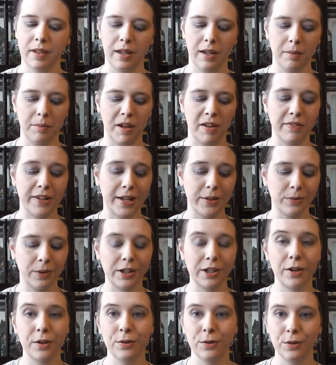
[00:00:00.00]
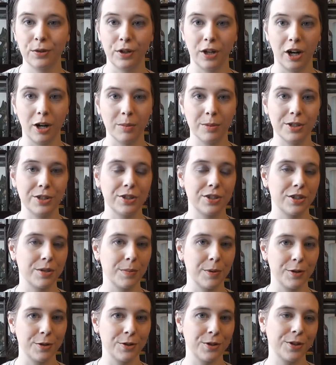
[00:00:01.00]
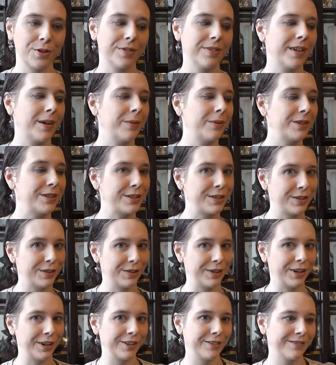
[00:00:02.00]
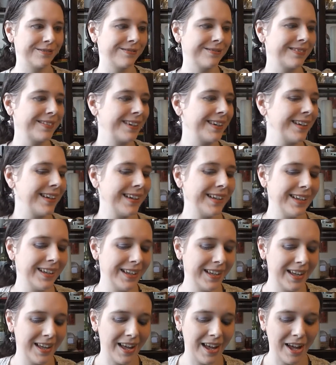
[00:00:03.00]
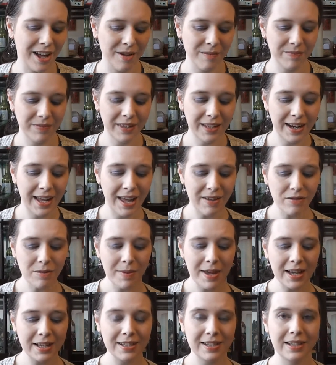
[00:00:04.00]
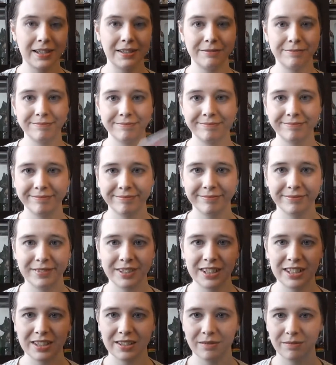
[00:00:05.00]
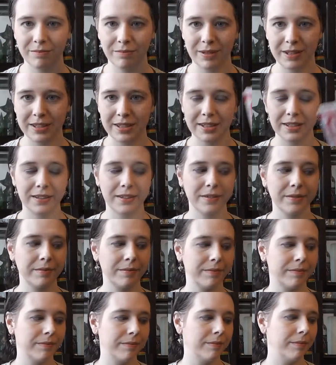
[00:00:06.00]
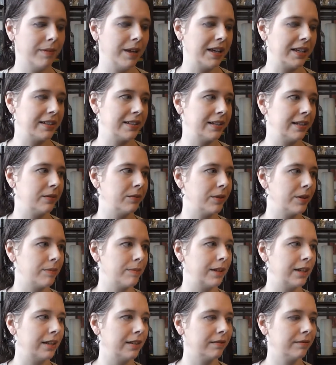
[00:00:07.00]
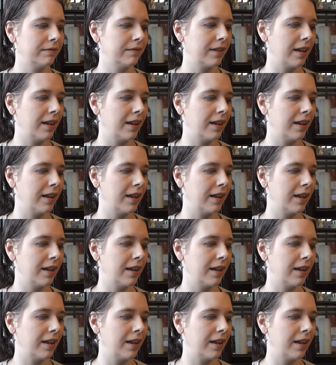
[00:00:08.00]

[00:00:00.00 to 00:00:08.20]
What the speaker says: I've had one go through the garbage disposal. That wasn't too good. Then I have a magazine, just basic magazine with me.